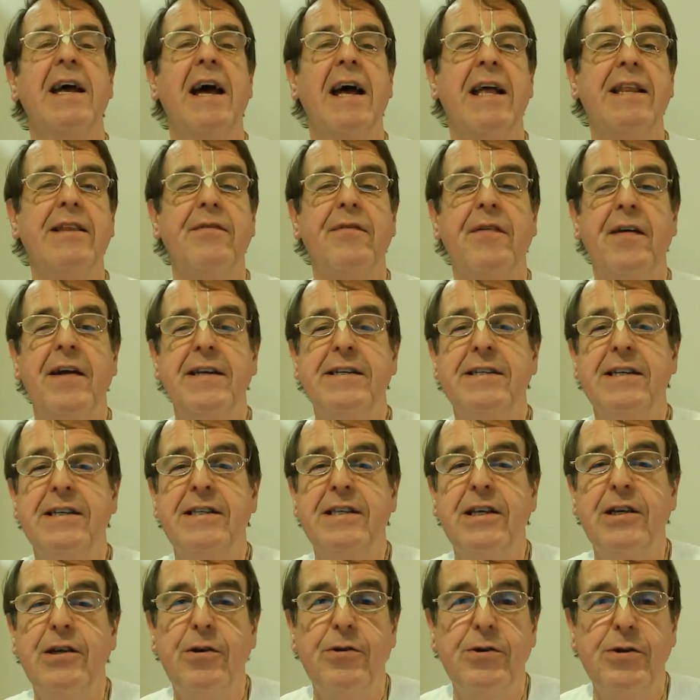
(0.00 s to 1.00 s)
and the face is
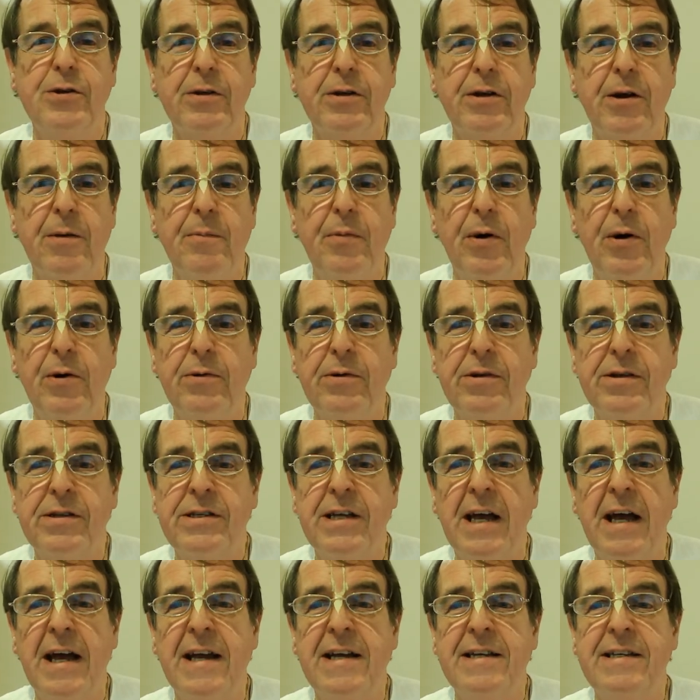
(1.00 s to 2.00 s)
the usual components:
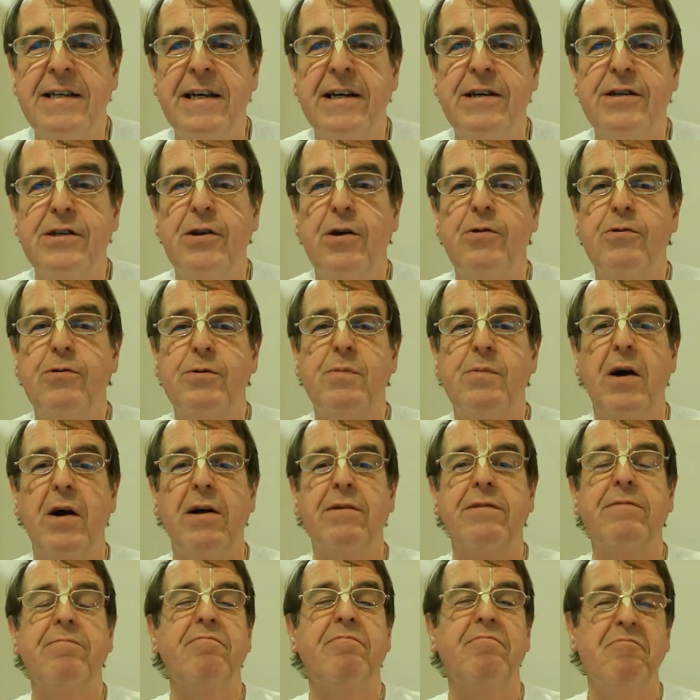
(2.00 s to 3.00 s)
eyes, ears, nose,
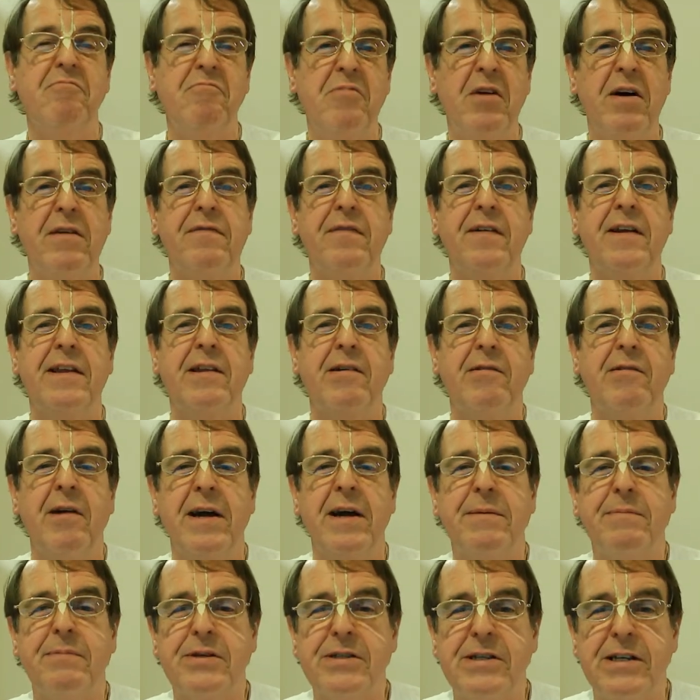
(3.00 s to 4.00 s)
mouth, roughly the
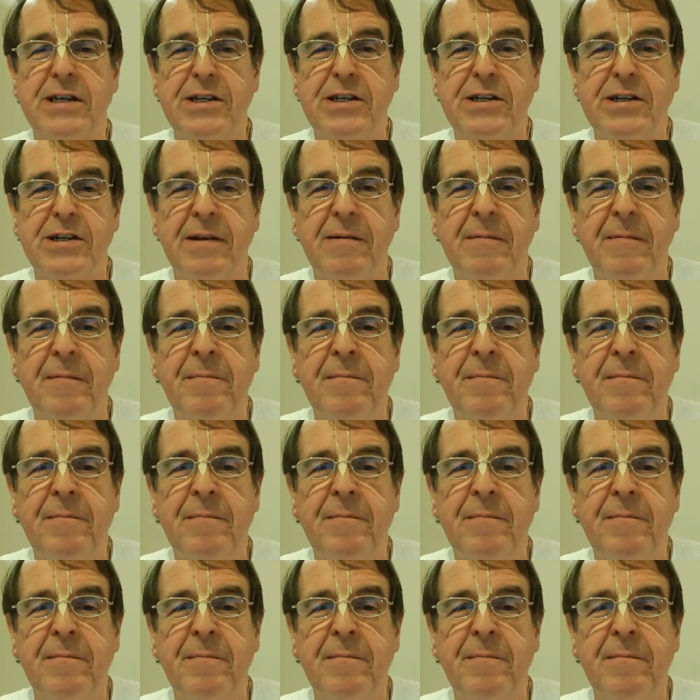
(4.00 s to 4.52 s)
right position.